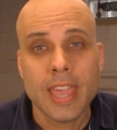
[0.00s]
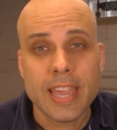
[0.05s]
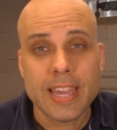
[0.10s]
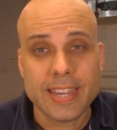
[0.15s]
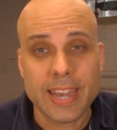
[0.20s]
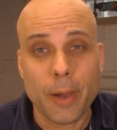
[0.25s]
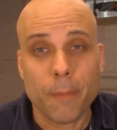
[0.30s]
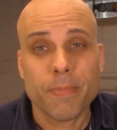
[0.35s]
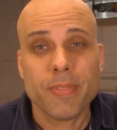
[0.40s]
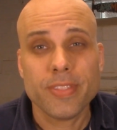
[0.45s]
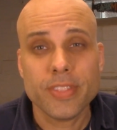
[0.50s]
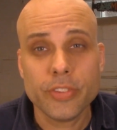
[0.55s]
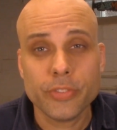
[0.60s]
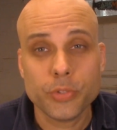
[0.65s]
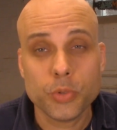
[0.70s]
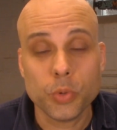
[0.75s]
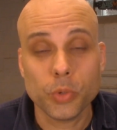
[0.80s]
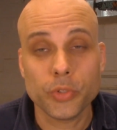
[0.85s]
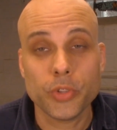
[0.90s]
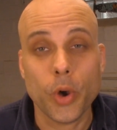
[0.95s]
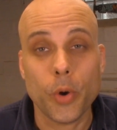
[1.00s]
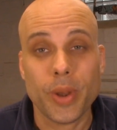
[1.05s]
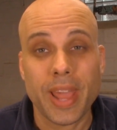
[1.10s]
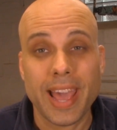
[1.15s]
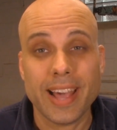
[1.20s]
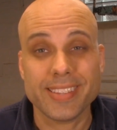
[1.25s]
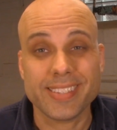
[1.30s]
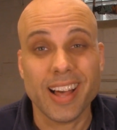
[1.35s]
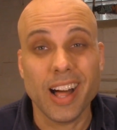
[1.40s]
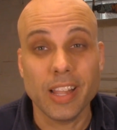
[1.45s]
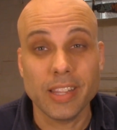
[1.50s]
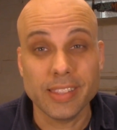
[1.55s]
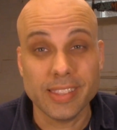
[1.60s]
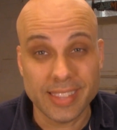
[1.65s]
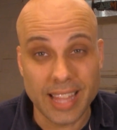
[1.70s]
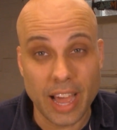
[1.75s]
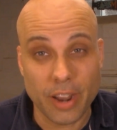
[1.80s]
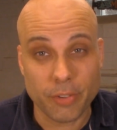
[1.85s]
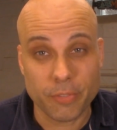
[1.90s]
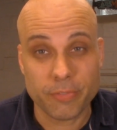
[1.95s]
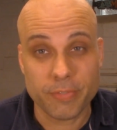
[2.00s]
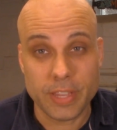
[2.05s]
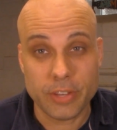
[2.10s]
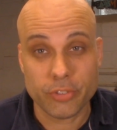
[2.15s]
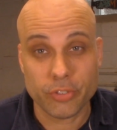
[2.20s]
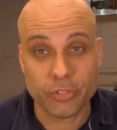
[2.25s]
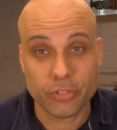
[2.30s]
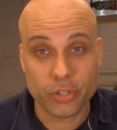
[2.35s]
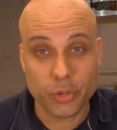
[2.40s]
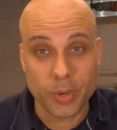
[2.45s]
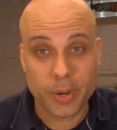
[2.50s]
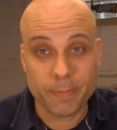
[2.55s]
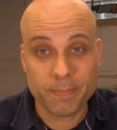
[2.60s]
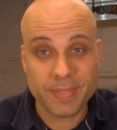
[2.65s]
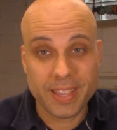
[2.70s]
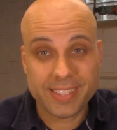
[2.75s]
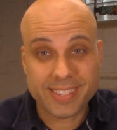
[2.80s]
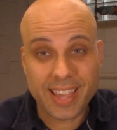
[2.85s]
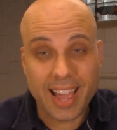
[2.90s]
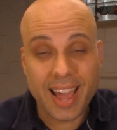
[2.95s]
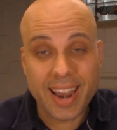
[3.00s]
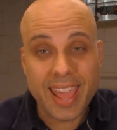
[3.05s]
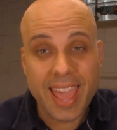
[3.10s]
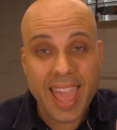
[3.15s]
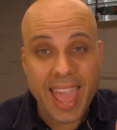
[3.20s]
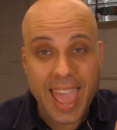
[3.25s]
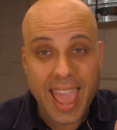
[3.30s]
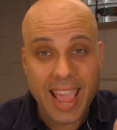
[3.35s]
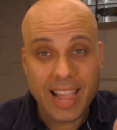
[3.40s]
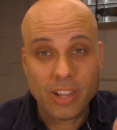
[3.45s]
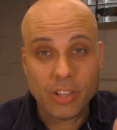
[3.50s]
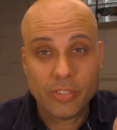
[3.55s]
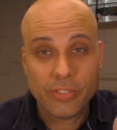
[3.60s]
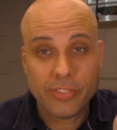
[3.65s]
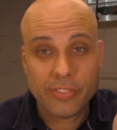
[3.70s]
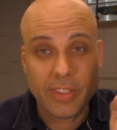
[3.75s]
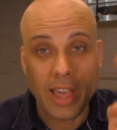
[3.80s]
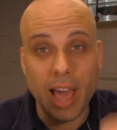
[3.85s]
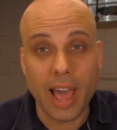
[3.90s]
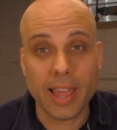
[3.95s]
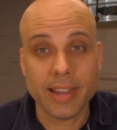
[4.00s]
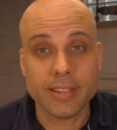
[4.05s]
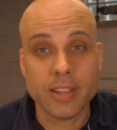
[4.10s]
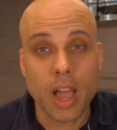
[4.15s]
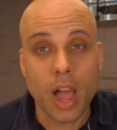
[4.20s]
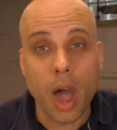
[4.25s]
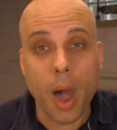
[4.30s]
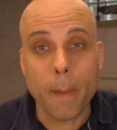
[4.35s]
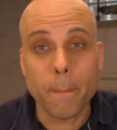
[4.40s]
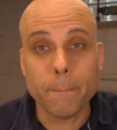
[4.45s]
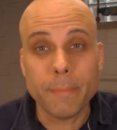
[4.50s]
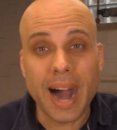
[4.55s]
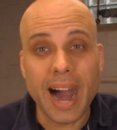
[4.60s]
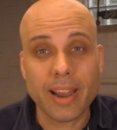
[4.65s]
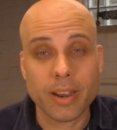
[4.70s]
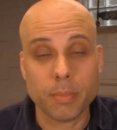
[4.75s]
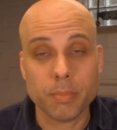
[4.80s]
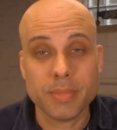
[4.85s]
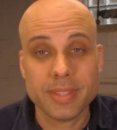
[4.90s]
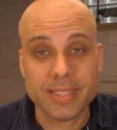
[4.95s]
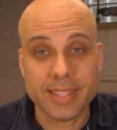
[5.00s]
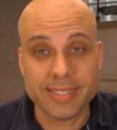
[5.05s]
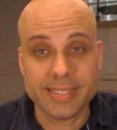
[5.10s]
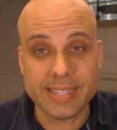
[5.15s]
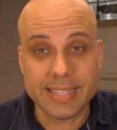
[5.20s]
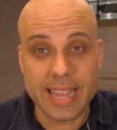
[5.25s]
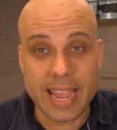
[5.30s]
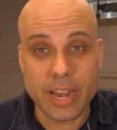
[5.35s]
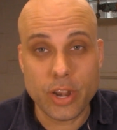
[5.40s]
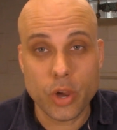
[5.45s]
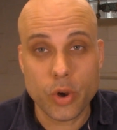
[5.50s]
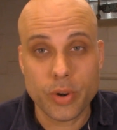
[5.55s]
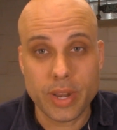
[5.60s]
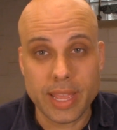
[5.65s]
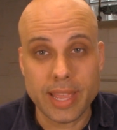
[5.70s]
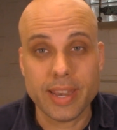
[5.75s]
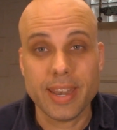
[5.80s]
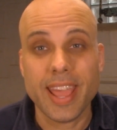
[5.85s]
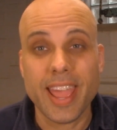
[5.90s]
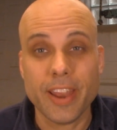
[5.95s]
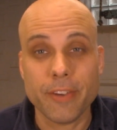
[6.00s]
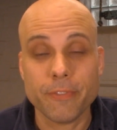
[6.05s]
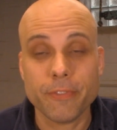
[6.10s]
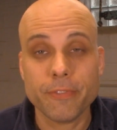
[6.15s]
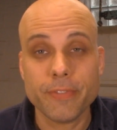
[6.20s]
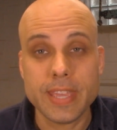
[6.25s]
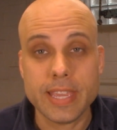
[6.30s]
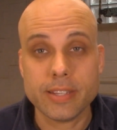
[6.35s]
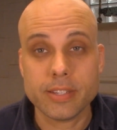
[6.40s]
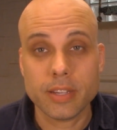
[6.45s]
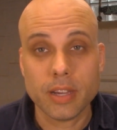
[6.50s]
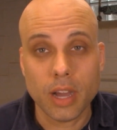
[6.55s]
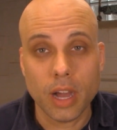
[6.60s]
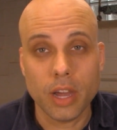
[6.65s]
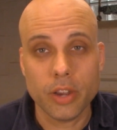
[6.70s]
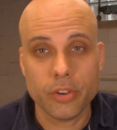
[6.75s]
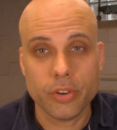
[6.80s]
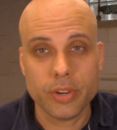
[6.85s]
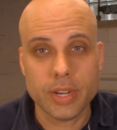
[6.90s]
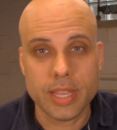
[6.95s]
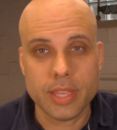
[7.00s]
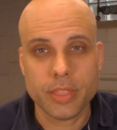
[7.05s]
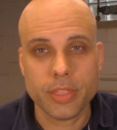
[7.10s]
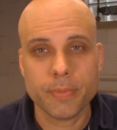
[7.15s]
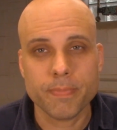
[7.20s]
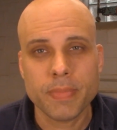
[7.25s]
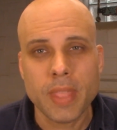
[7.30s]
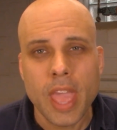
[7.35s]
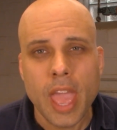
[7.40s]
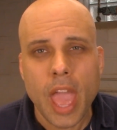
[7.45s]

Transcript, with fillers: Now, this tool tote has a lot of features to it. It's got angled side, a bottom that's dadoed in, and feet underneath.